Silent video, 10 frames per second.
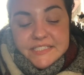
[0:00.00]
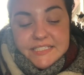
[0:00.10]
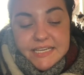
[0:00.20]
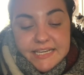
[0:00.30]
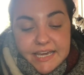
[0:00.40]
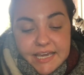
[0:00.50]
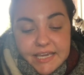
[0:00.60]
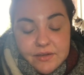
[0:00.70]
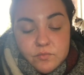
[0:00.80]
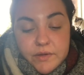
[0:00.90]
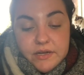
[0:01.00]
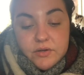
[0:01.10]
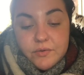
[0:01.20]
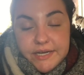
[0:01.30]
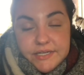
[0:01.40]
Today we
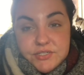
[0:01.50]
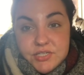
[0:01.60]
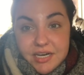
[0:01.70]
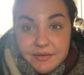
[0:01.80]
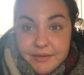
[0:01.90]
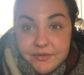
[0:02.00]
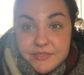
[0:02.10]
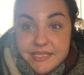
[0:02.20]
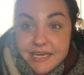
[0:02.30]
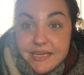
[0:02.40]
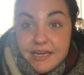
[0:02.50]
are going to talk about the